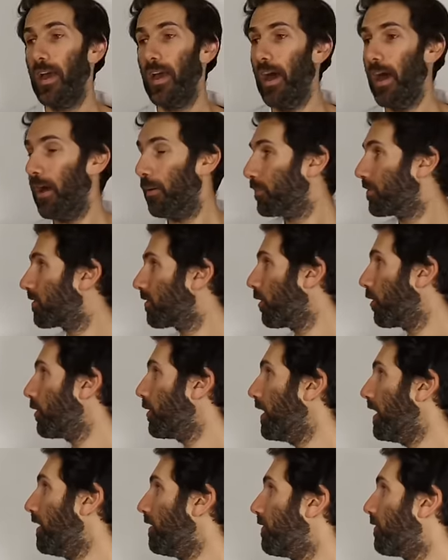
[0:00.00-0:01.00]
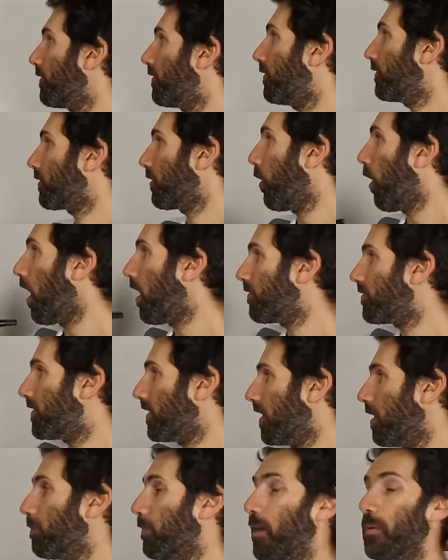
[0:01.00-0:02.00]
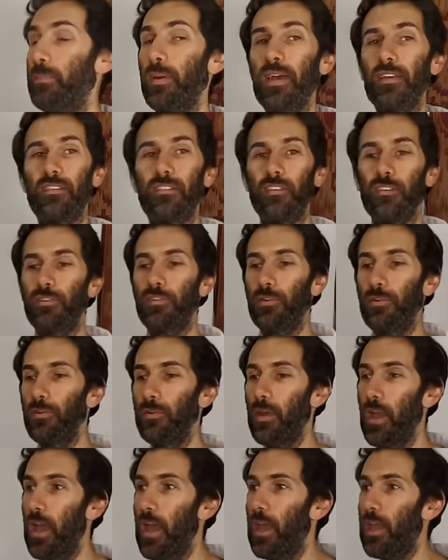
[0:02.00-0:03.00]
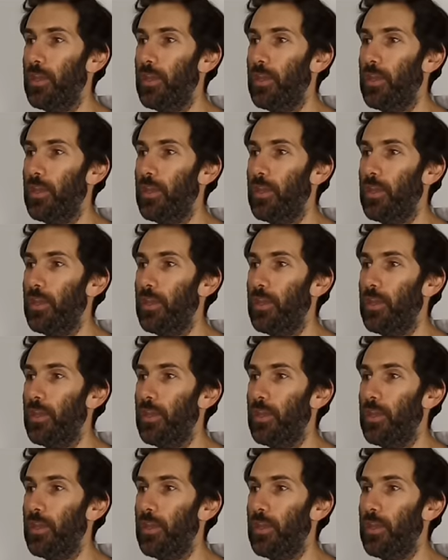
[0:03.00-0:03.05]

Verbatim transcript: Um, so if so, I've done my best to